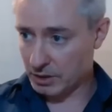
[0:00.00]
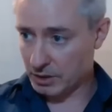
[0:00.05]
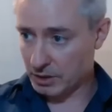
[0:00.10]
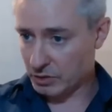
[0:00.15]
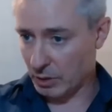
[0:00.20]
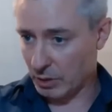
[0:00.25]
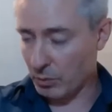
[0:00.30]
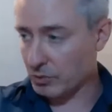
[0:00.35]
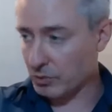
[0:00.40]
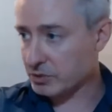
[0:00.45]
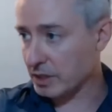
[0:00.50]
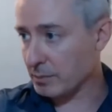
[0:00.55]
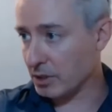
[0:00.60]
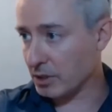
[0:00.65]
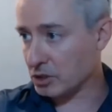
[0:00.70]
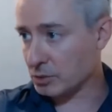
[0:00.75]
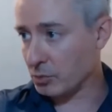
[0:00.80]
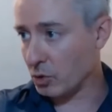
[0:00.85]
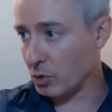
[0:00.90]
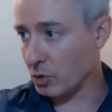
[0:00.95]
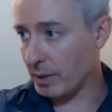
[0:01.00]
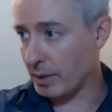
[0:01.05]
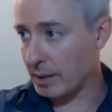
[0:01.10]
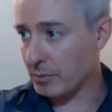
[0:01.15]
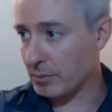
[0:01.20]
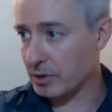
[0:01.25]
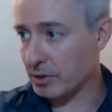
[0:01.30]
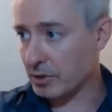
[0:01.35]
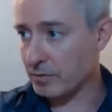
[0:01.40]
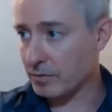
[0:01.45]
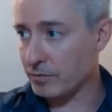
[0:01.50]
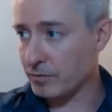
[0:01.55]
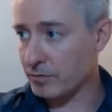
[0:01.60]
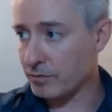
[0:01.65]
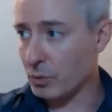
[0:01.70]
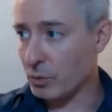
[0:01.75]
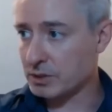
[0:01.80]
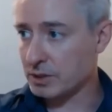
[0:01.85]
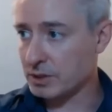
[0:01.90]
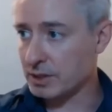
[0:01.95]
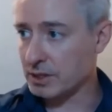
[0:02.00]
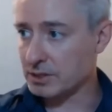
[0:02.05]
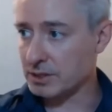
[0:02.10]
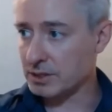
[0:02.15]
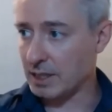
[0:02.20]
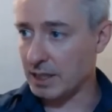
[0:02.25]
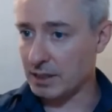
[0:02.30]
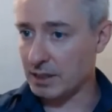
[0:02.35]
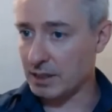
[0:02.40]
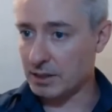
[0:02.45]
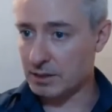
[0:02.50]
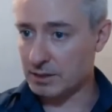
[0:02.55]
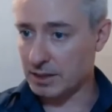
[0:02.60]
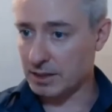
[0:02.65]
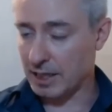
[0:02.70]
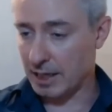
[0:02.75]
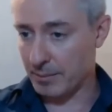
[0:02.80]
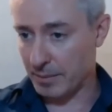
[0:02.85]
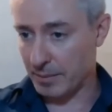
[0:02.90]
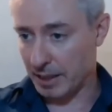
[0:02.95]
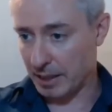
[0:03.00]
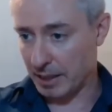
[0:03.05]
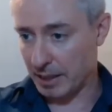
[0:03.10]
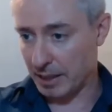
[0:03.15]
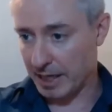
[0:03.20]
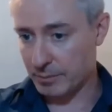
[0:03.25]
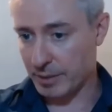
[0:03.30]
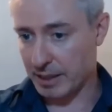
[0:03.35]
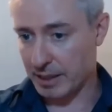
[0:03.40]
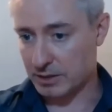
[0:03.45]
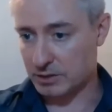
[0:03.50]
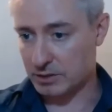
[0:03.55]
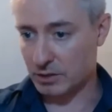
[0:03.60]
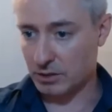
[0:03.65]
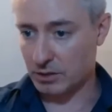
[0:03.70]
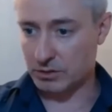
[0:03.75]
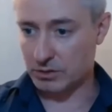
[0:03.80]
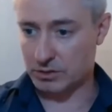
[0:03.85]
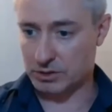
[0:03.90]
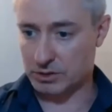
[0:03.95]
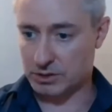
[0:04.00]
So I won't say much more, but I am looking forward to this, and I'll hand back to Lutz.